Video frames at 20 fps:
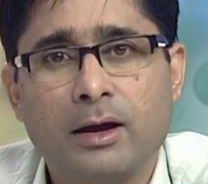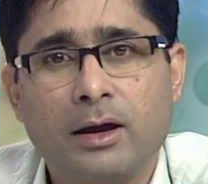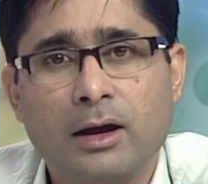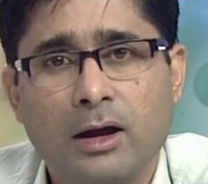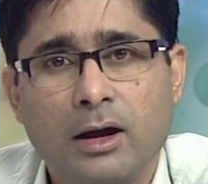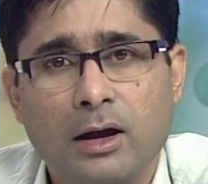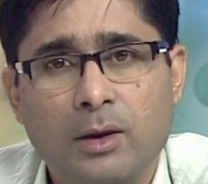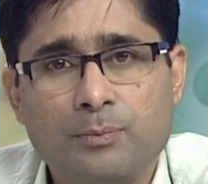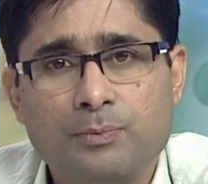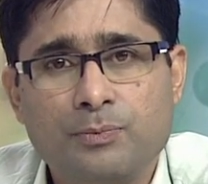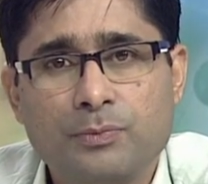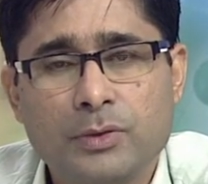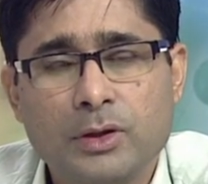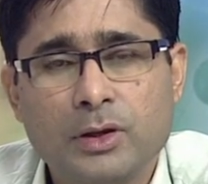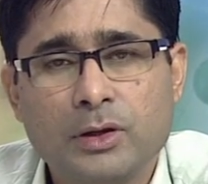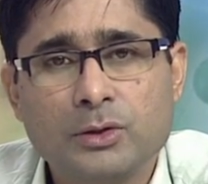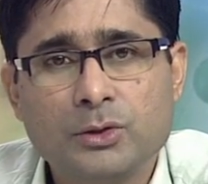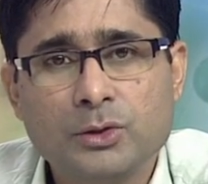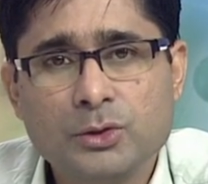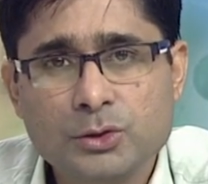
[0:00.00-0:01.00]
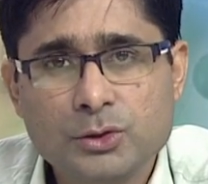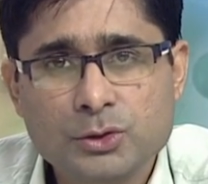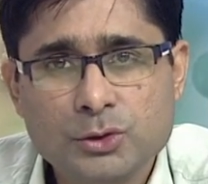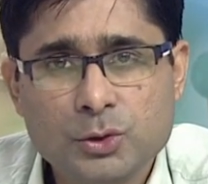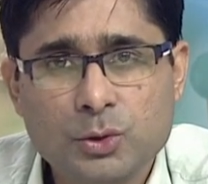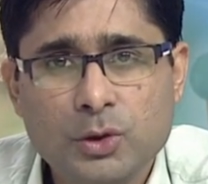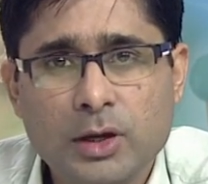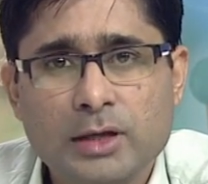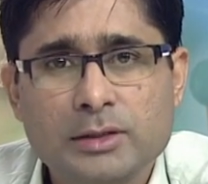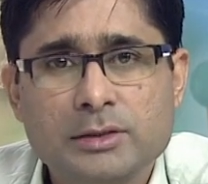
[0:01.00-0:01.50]
Uh,
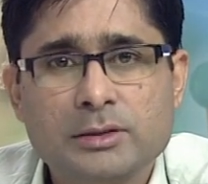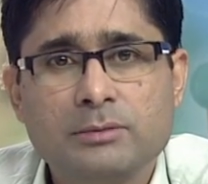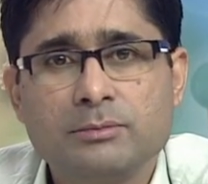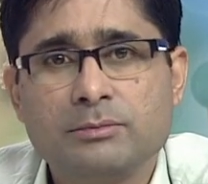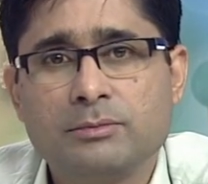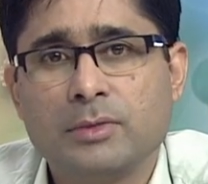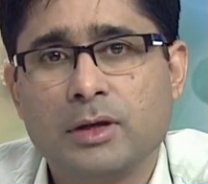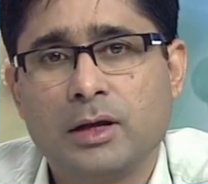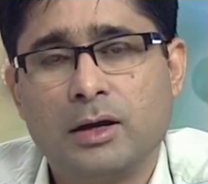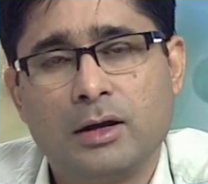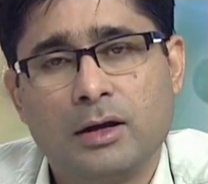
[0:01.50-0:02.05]
Judaism,